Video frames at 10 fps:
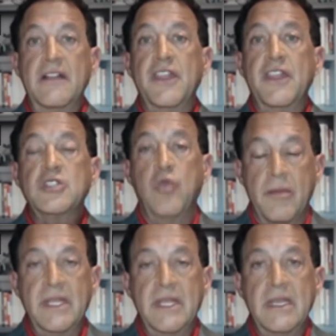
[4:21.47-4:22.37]
This
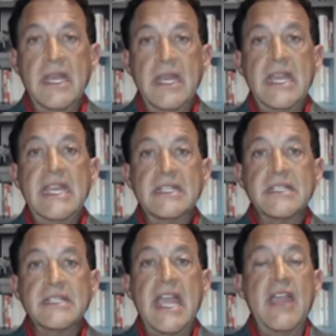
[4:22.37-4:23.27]
woman
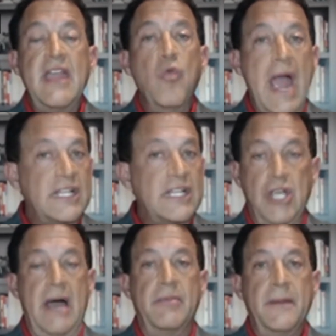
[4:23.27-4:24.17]
is a whack
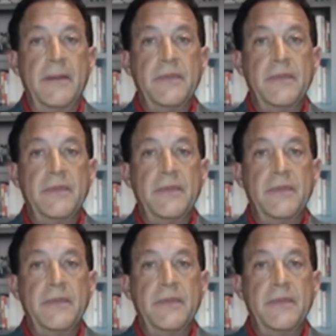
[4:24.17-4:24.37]
job.